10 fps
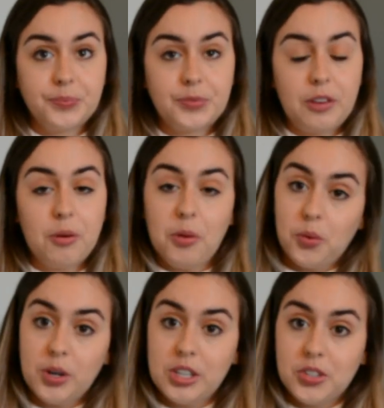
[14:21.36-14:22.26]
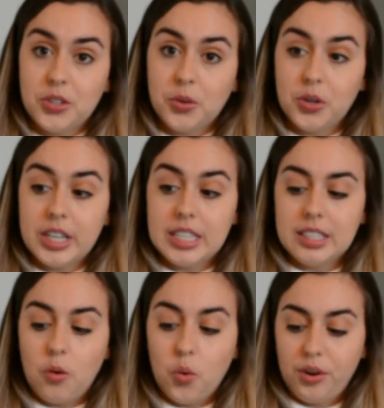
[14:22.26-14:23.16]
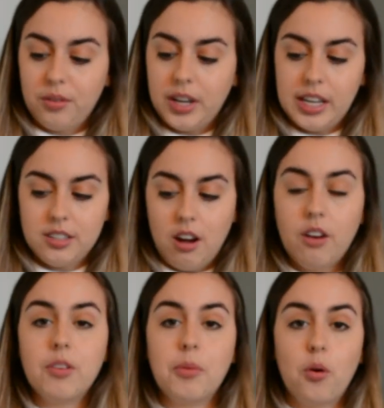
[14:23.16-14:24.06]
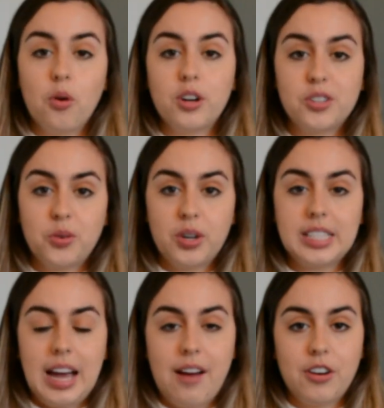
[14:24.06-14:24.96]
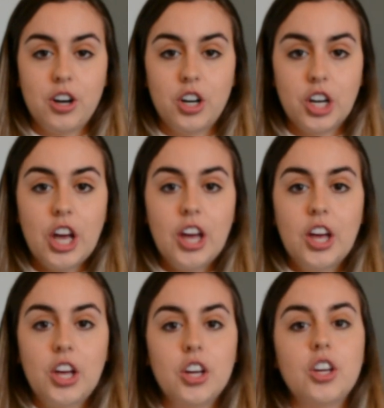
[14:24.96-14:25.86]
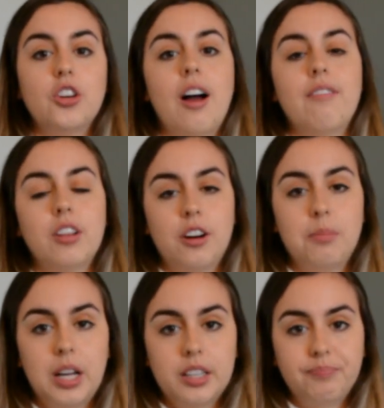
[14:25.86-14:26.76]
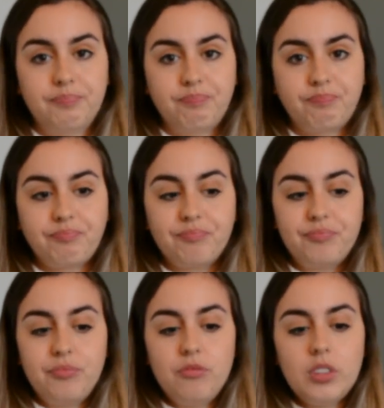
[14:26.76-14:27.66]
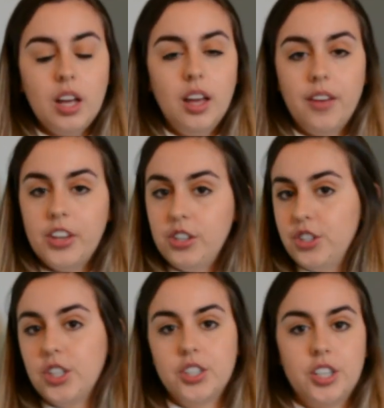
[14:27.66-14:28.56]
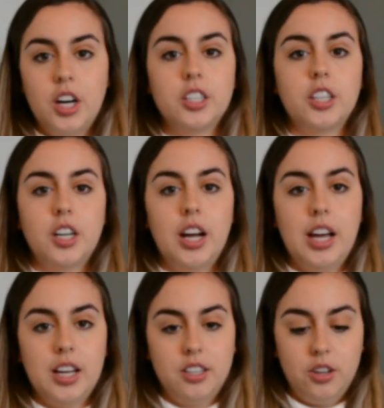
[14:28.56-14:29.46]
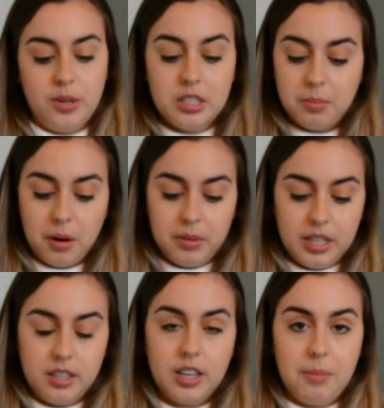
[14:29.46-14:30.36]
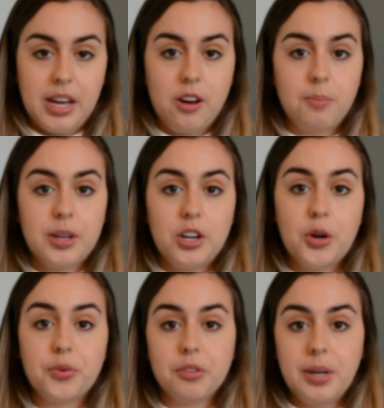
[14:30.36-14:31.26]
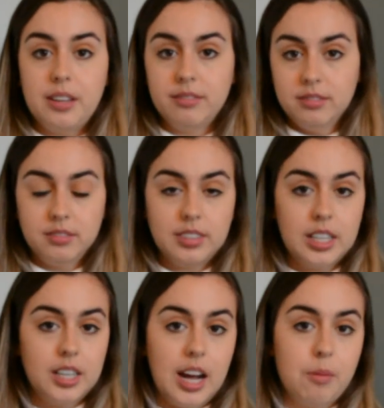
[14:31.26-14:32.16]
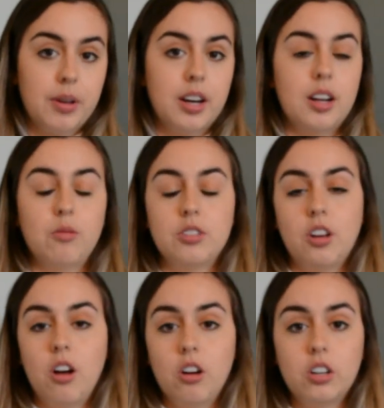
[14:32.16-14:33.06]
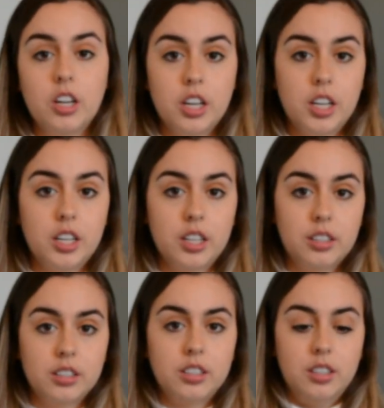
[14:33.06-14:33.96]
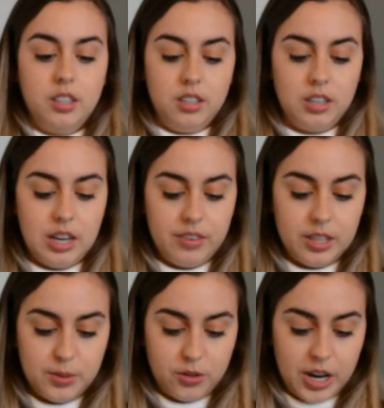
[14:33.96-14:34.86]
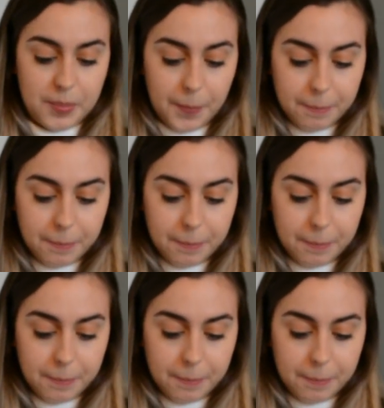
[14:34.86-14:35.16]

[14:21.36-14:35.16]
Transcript: From the horror stories, from the horror stories I have heard, you'll have a lot of blood. And then you just go to the doctor, and you know what, it's probably coming out. But you know, for me, that didn't happen. It was all good. Everything was great.